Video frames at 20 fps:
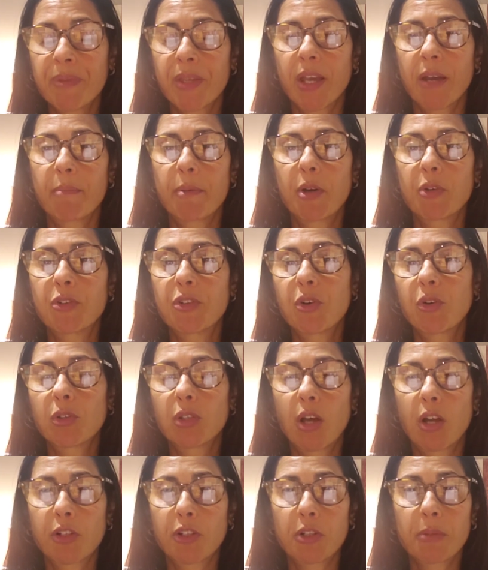about no
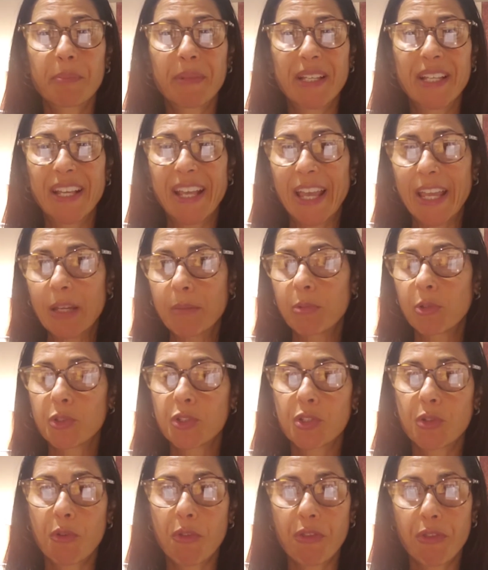longer being able
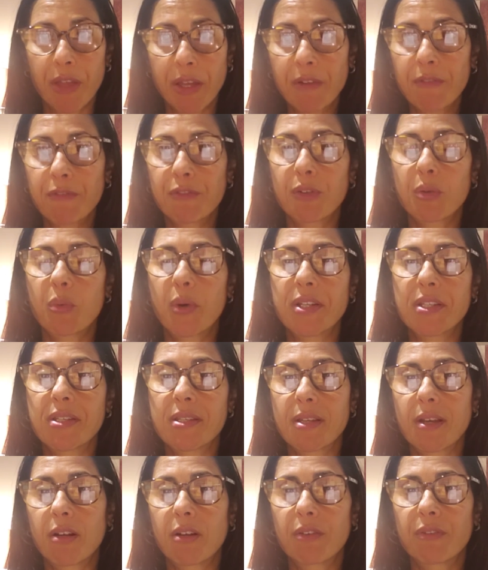to think for
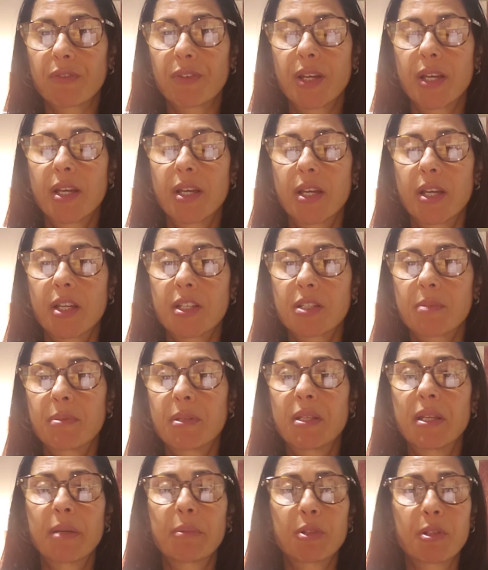oneself, to
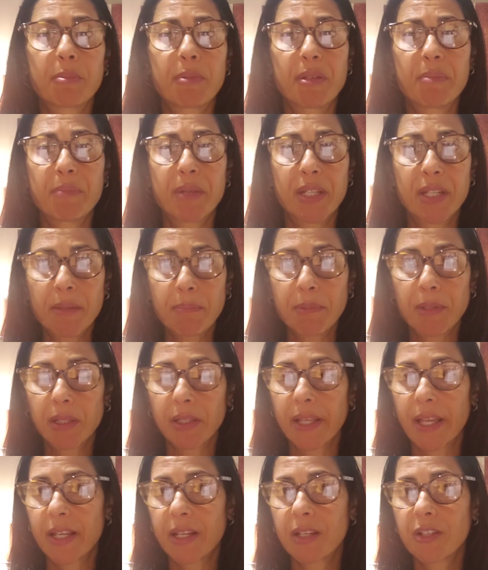be able to be
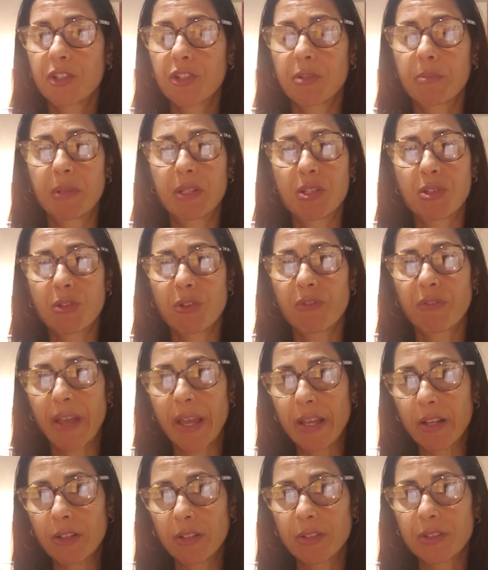manipulated, to be
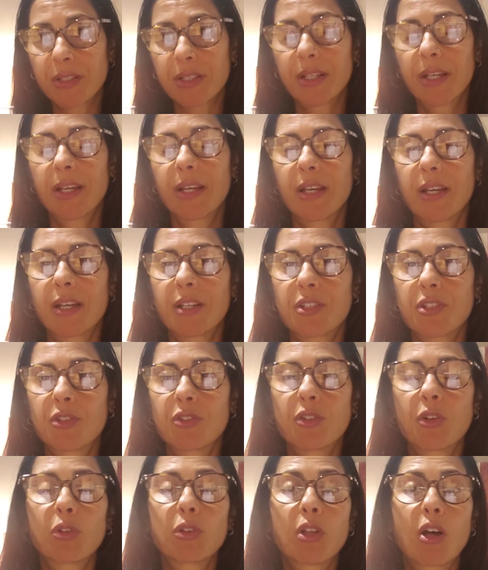surveilled, to
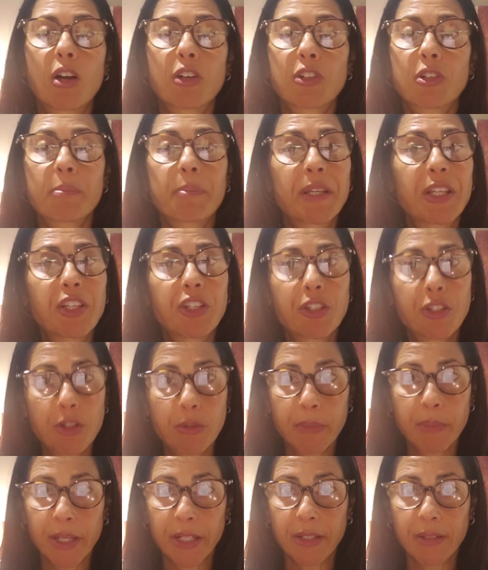no longer be
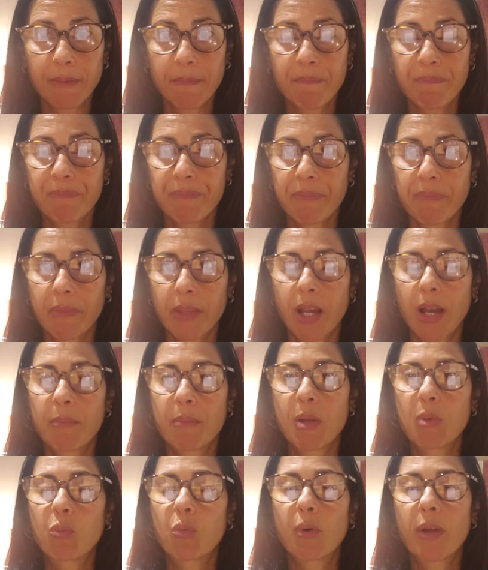human.
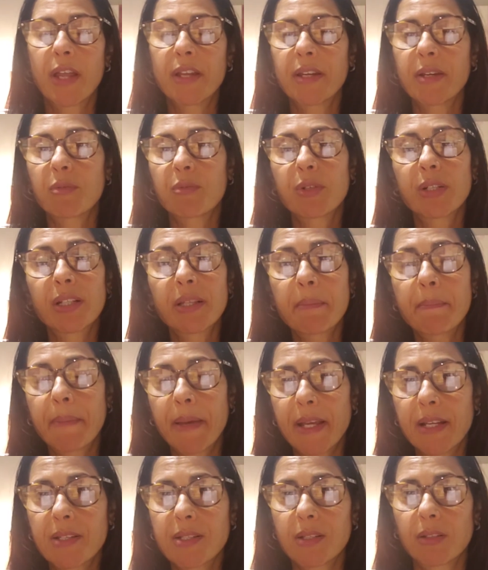And it really
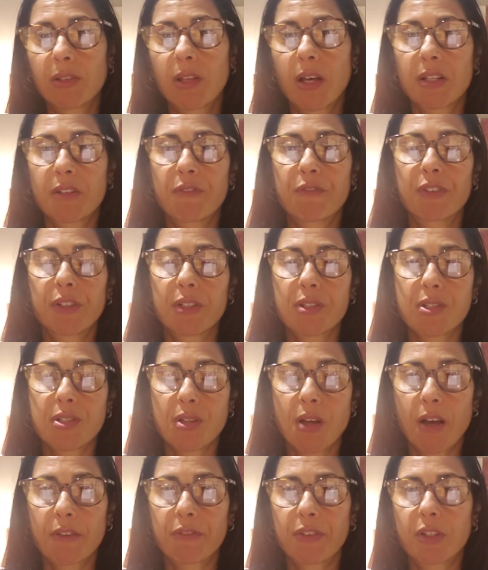begs a lot of
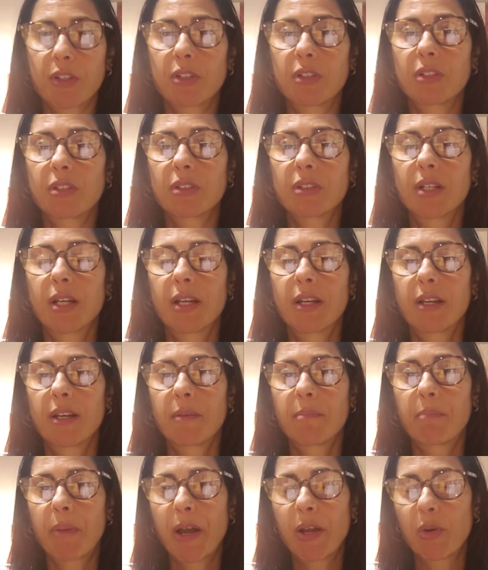philosophical,
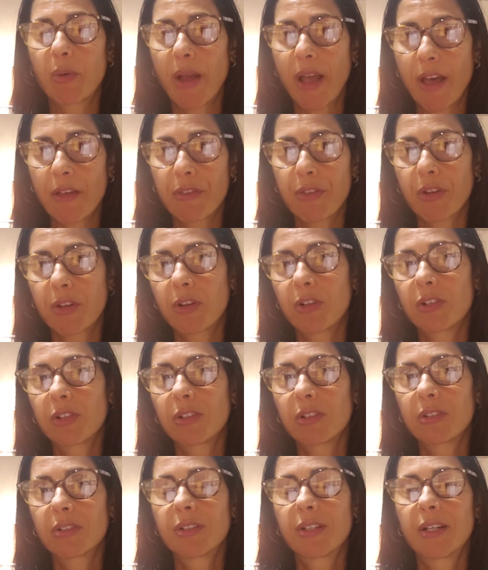
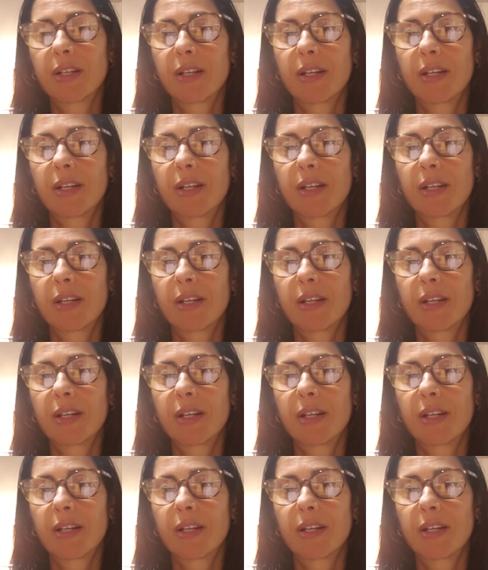bioethical